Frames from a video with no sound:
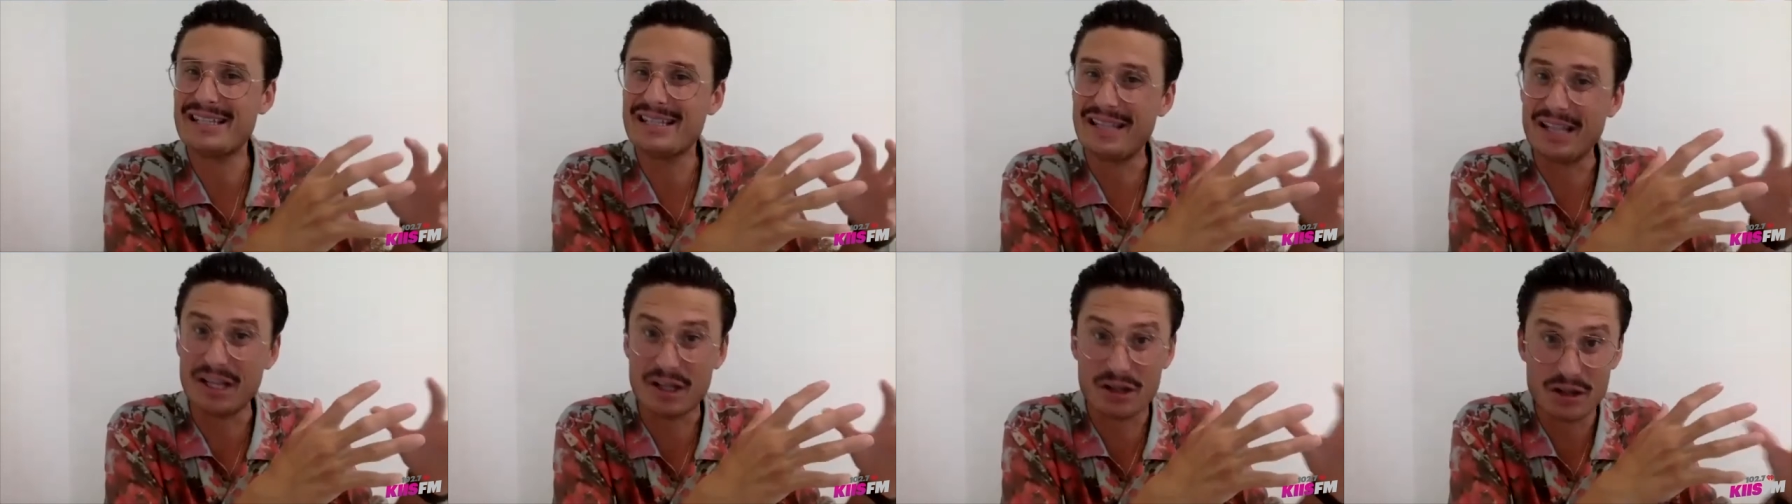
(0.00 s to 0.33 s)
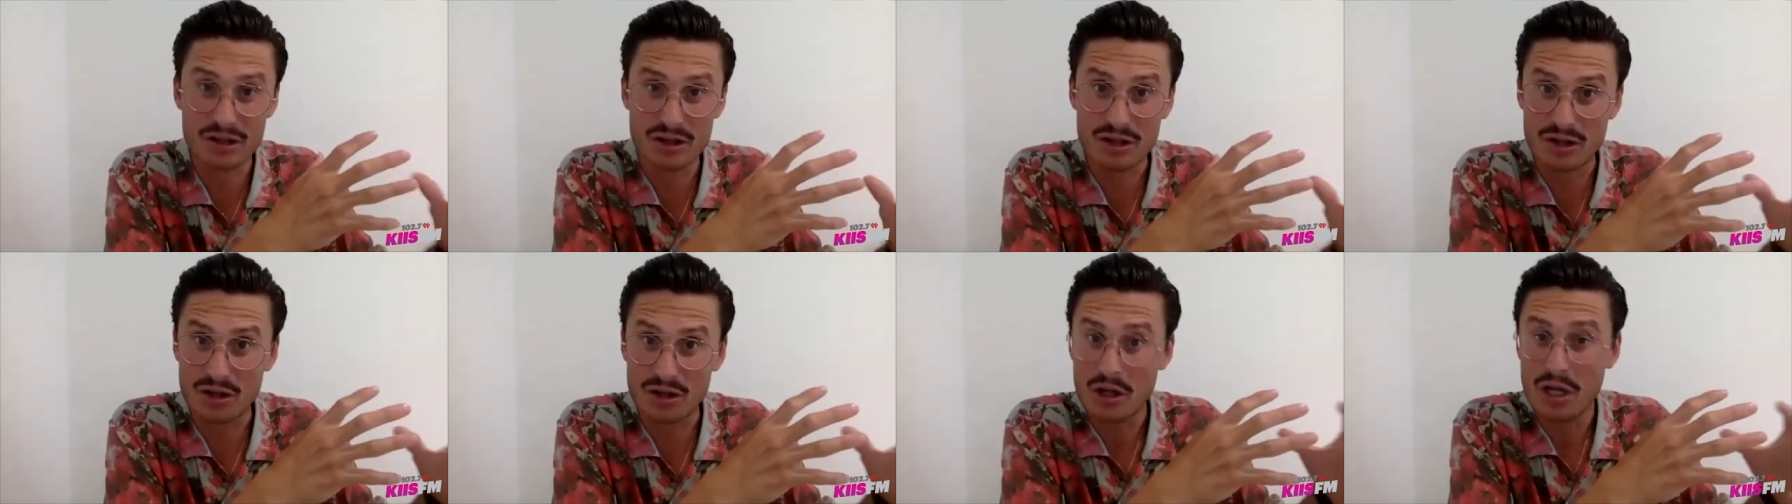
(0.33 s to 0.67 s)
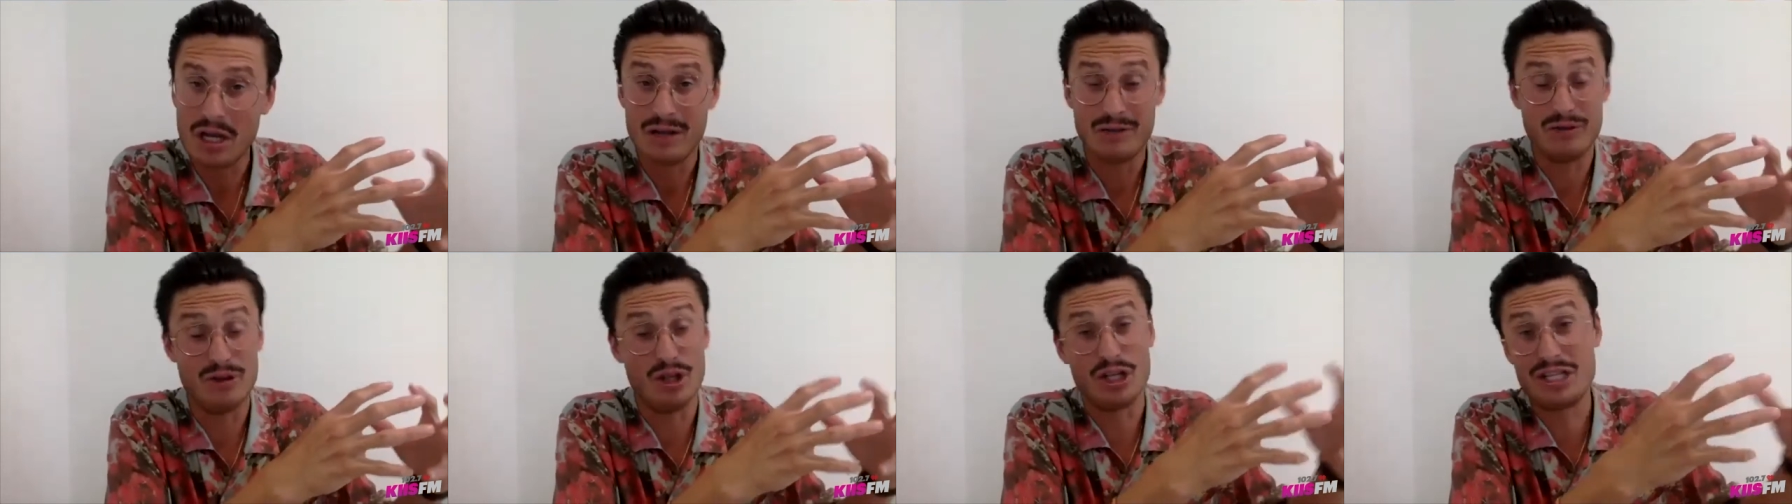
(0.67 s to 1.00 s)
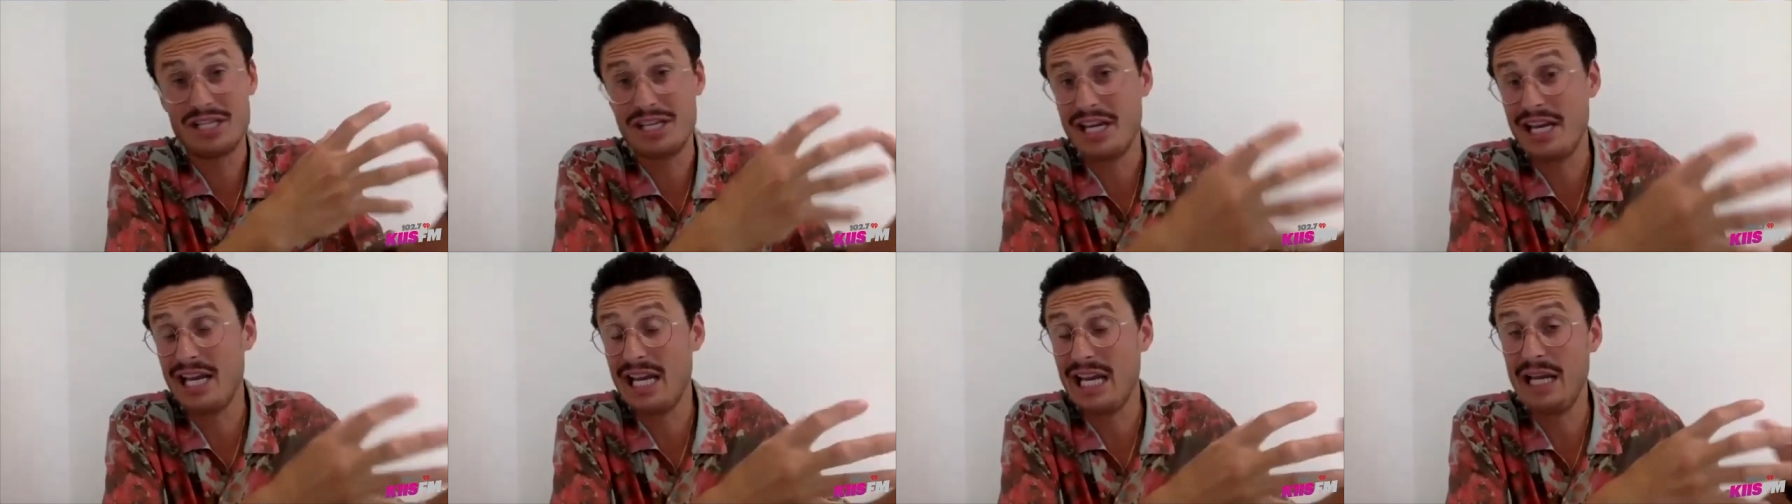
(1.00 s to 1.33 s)
the the
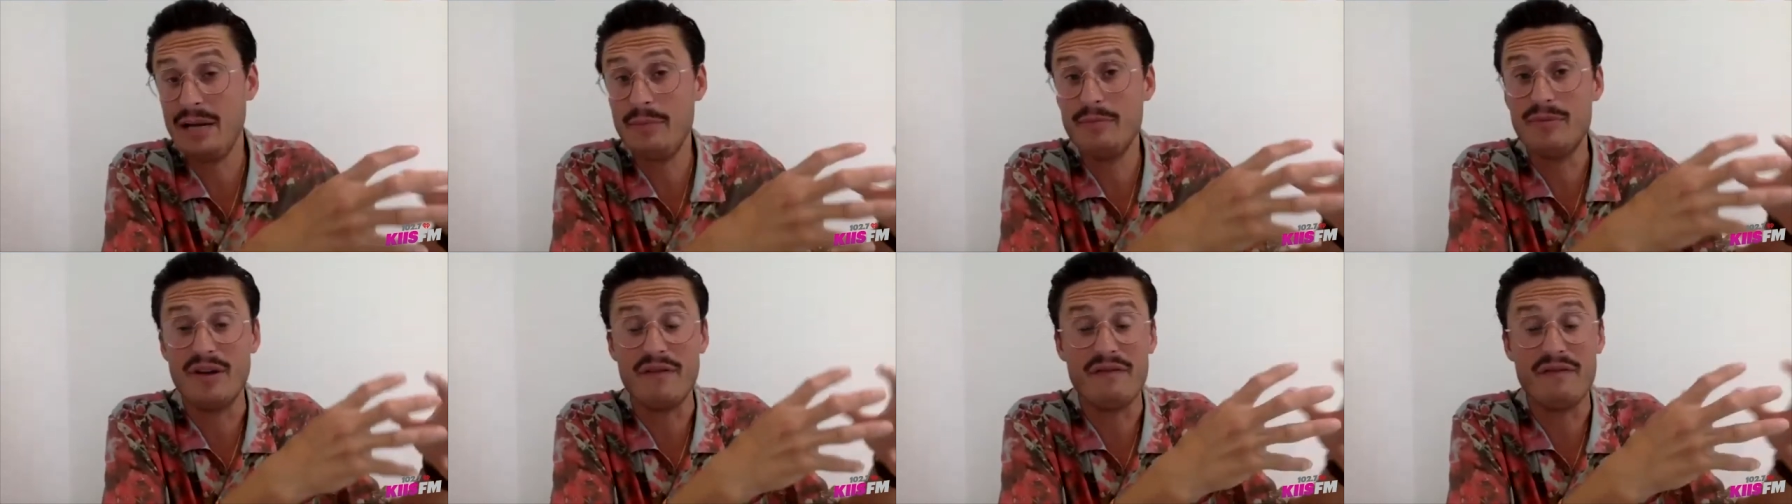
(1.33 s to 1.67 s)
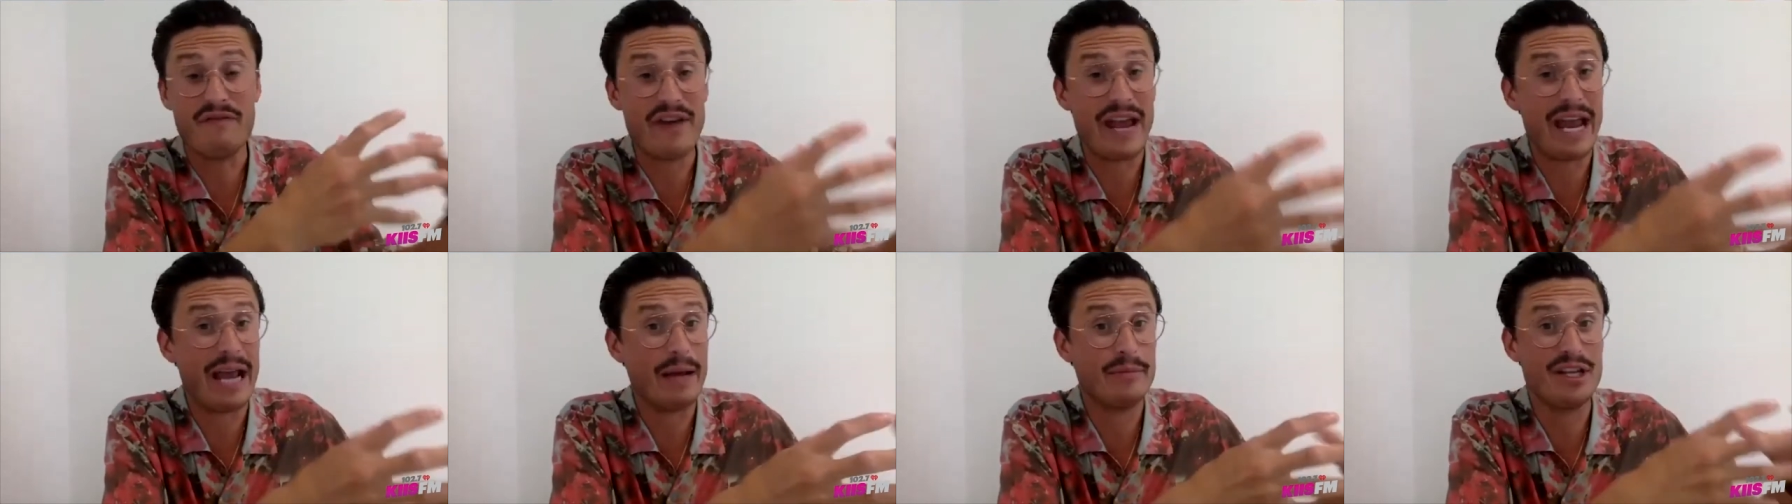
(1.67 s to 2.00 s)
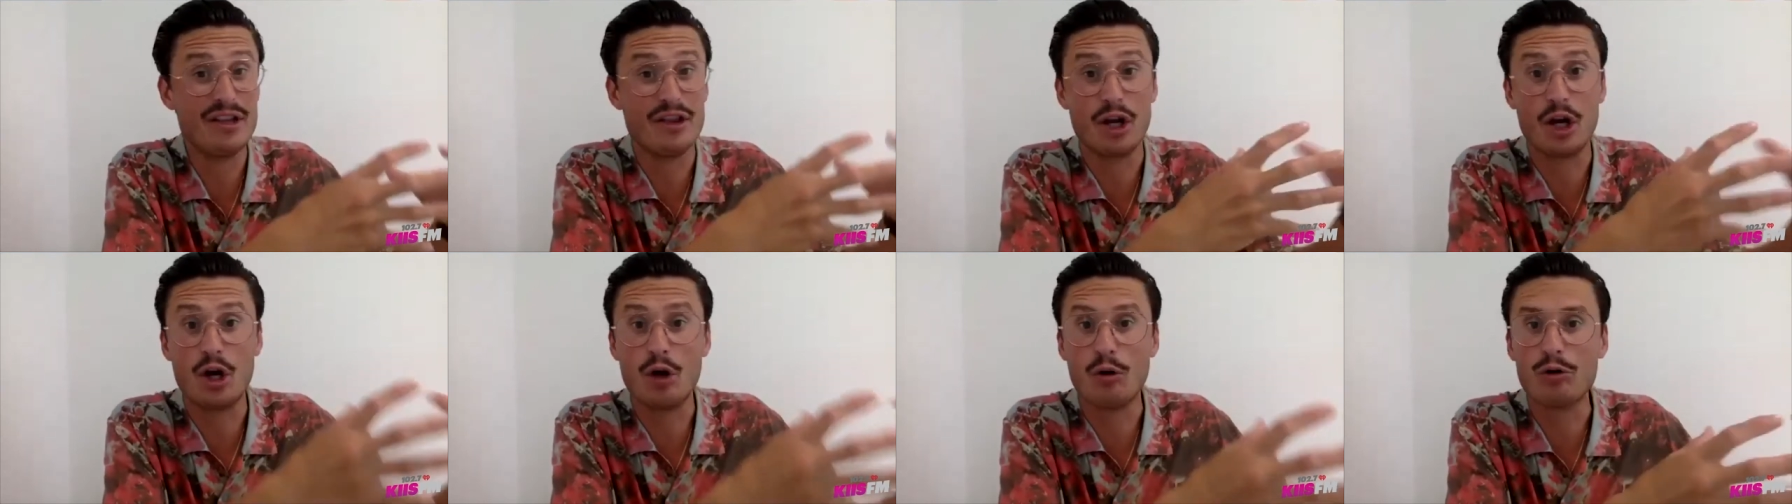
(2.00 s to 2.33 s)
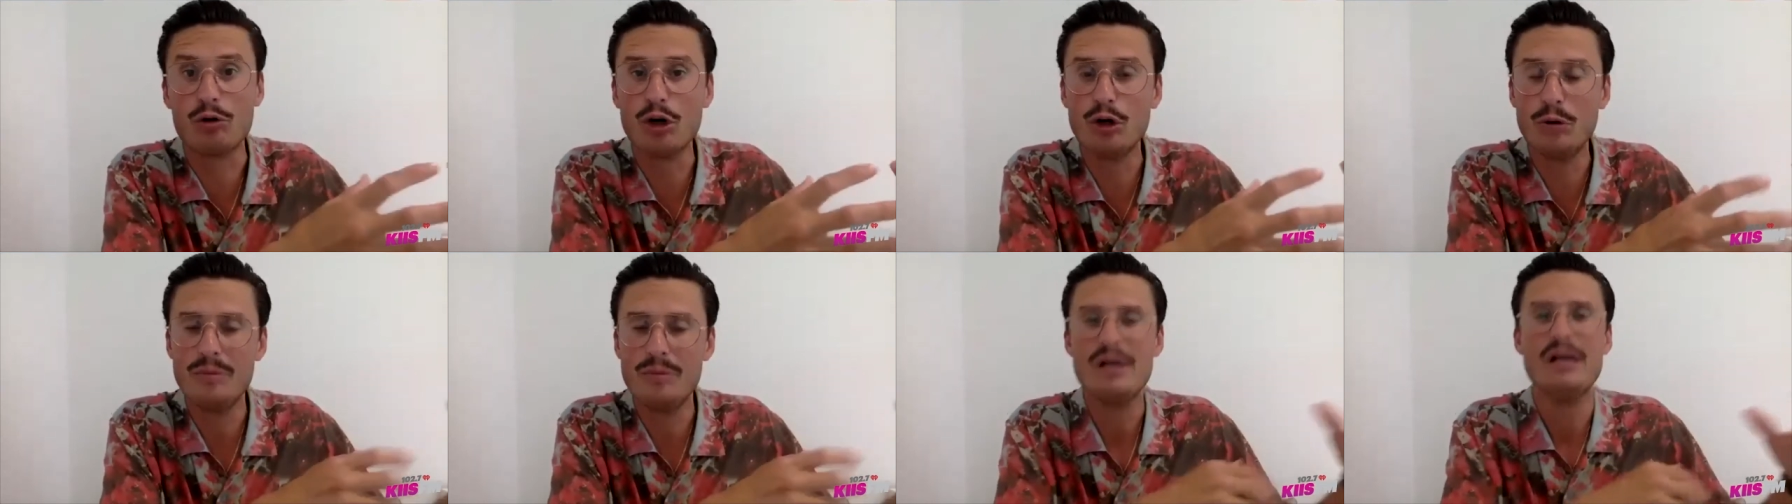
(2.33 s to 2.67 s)
team, the family, the
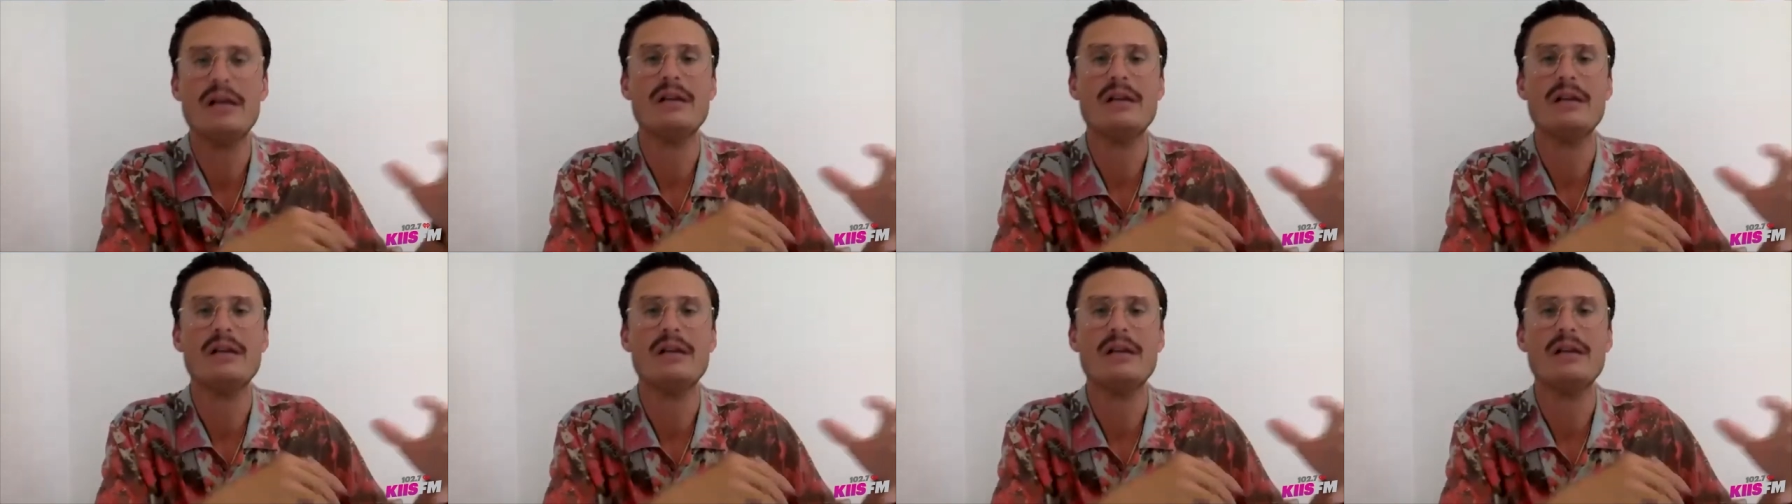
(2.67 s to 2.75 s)
group.